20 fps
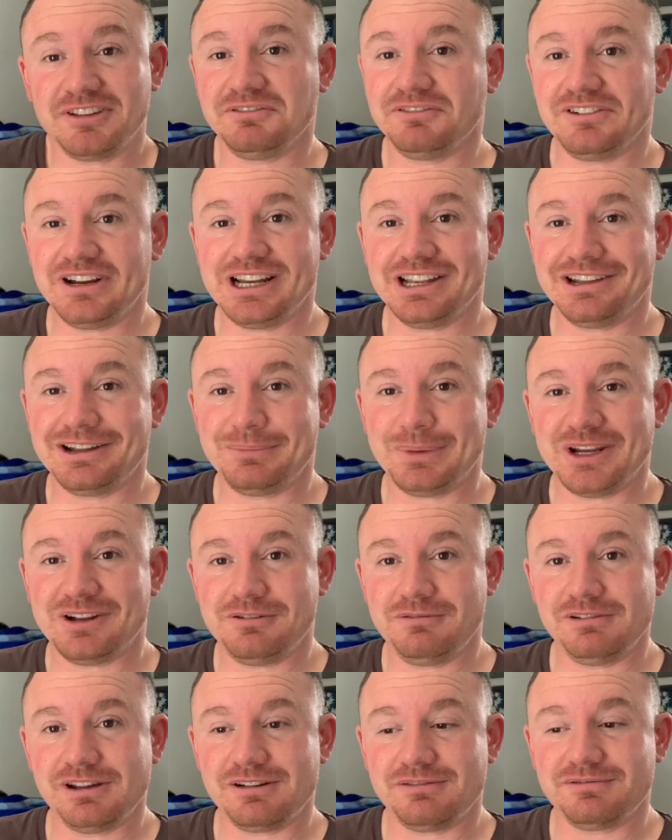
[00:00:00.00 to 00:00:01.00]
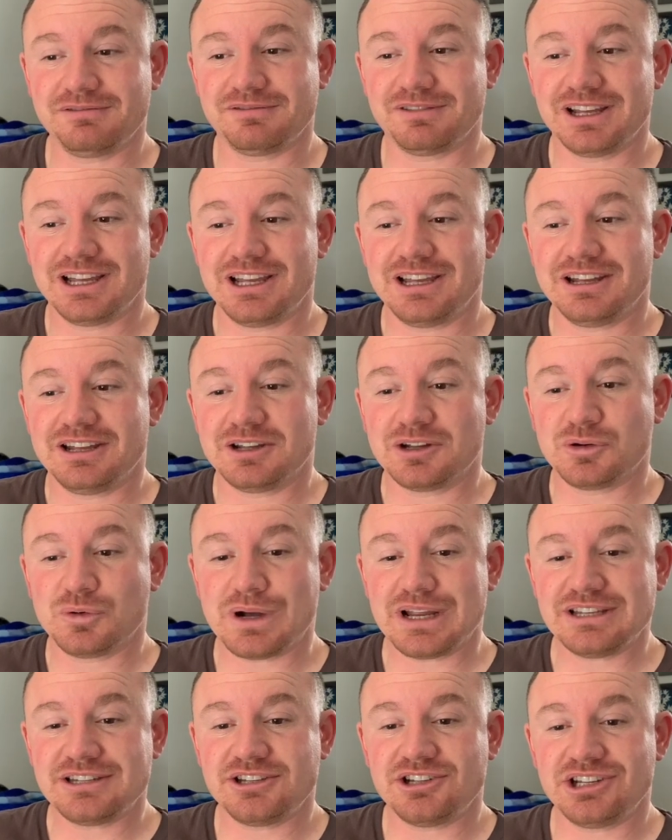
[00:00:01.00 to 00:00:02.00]
free to let me know if you have
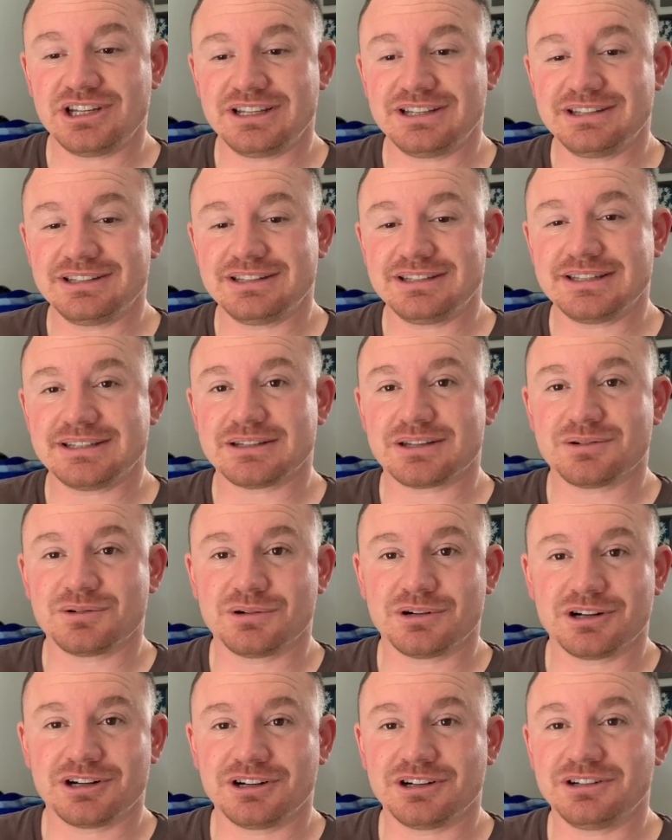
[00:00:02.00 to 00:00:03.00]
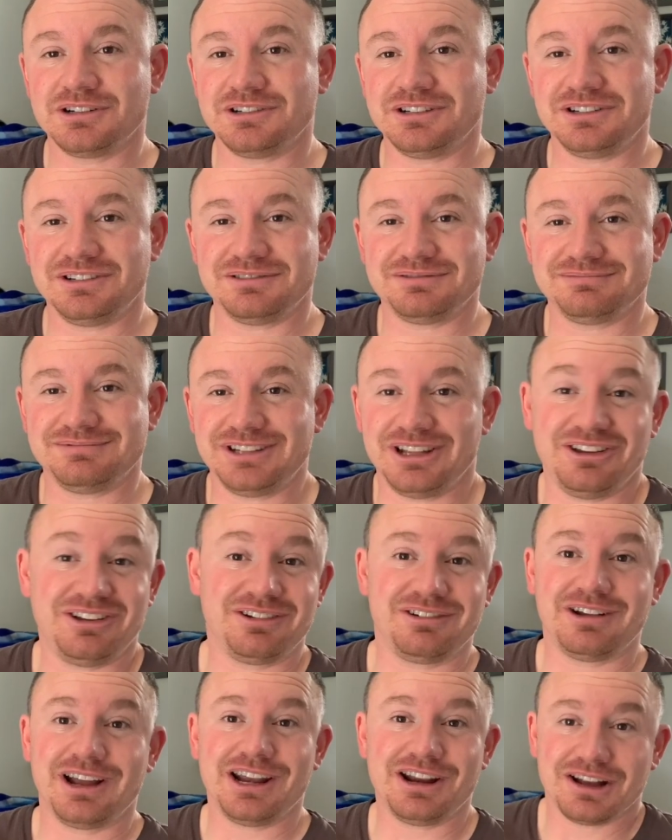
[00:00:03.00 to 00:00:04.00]
questions, or you can
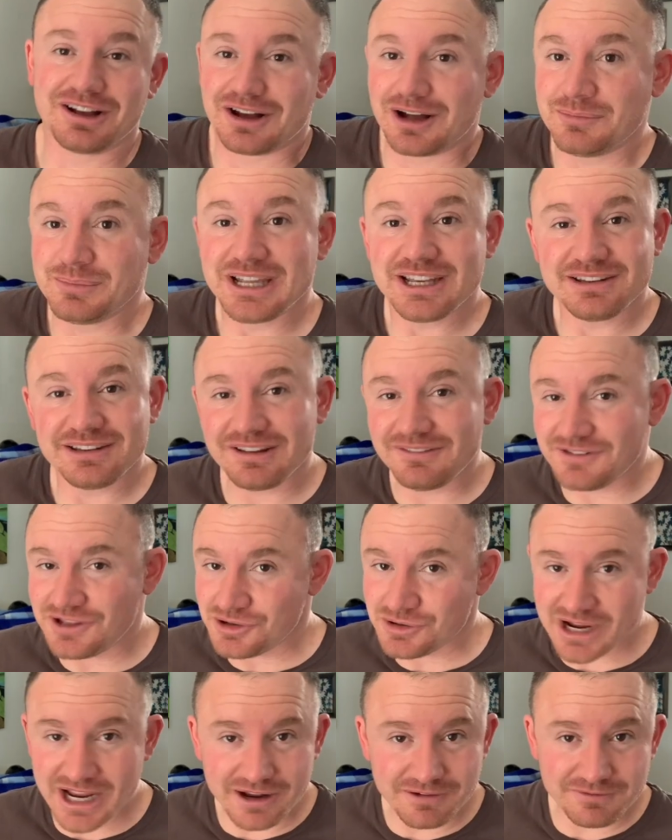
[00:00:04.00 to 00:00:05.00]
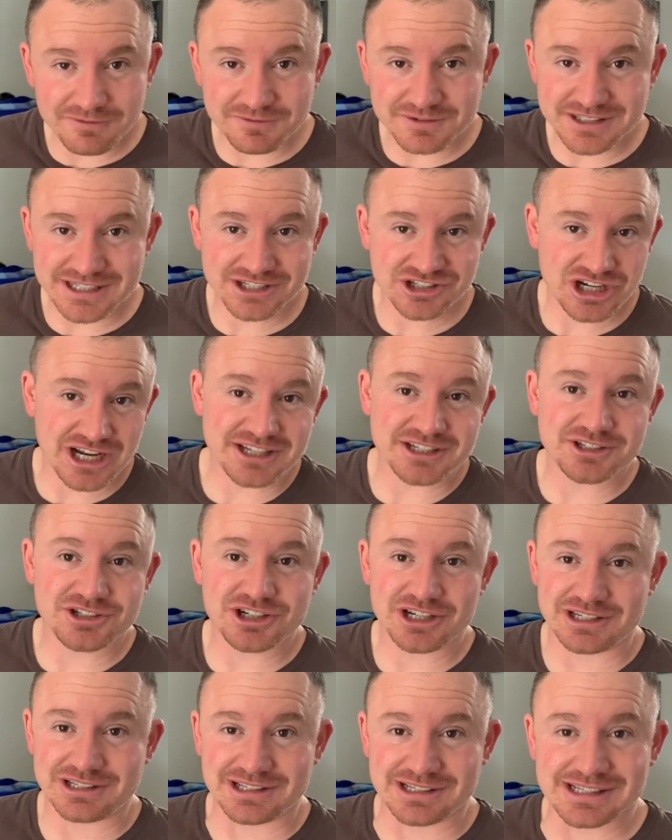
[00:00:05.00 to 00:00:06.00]
write a comment if you have
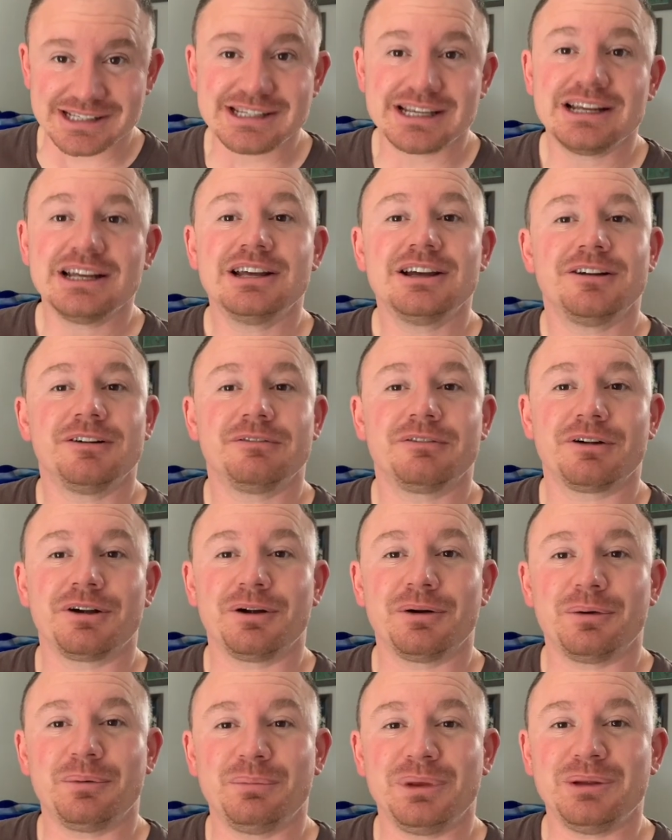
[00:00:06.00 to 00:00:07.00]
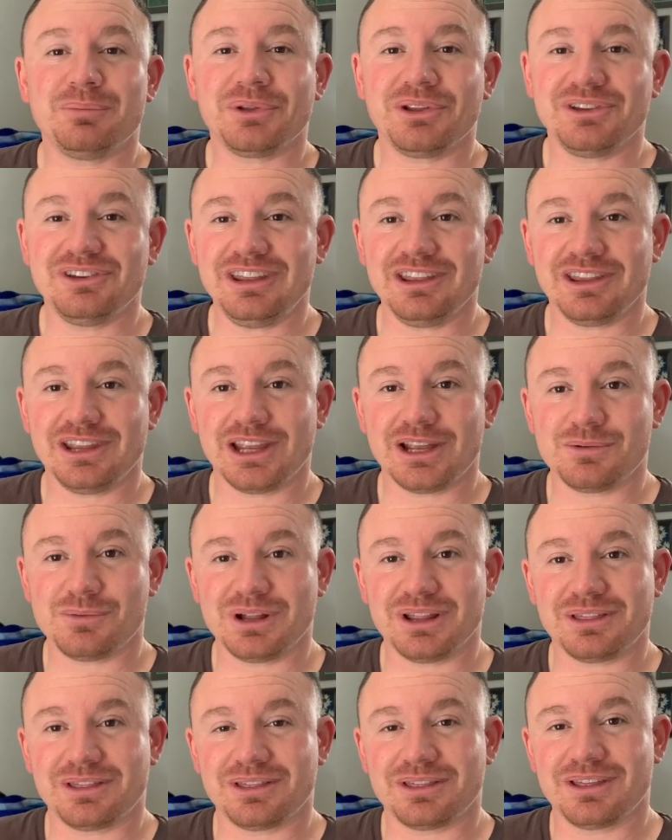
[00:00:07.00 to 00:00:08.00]
suggestions for people dealing
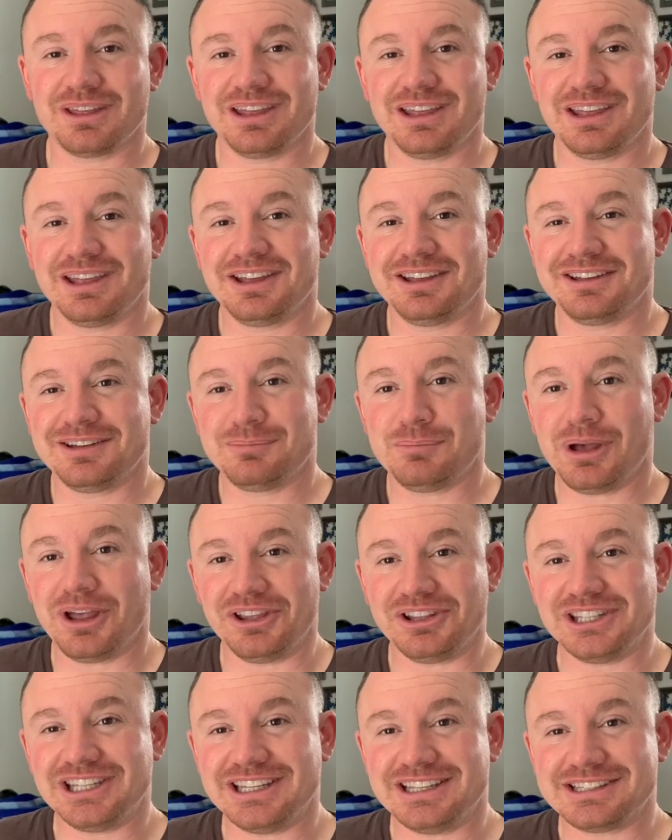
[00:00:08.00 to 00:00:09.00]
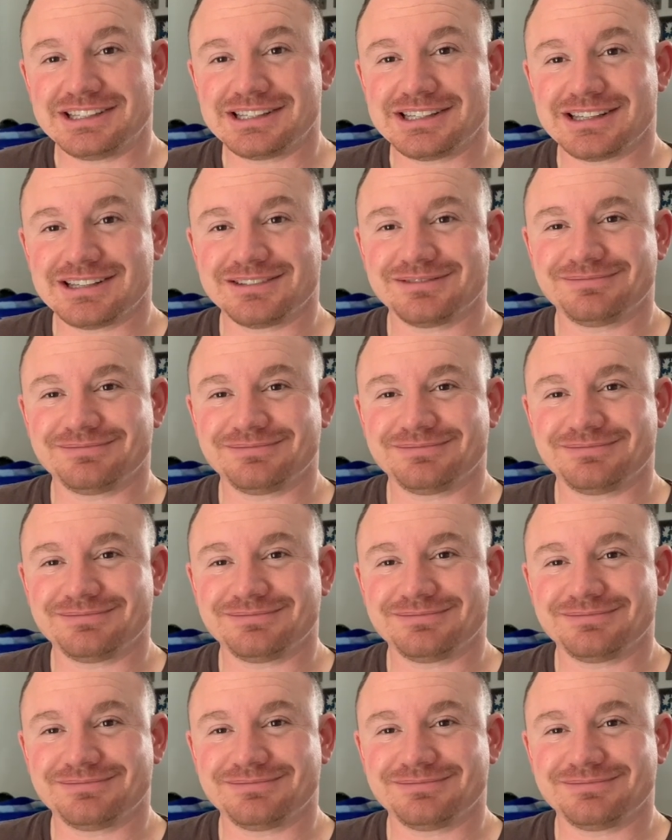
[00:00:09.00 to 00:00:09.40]
with baldness.